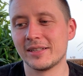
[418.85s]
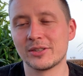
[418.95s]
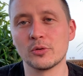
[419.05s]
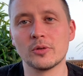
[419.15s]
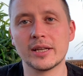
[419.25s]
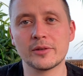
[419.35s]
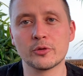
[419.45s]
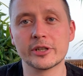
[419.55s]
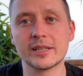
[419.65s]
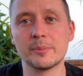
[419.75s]
so like
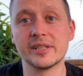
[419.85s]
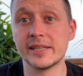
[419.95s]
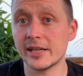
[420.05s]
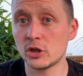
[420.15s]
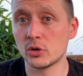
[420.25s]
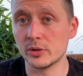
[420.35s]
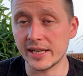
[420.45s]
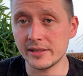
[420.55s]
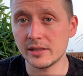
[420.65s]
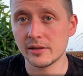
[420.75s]
for example, der
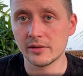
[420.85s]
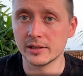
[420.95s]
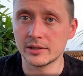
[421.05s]
Student, the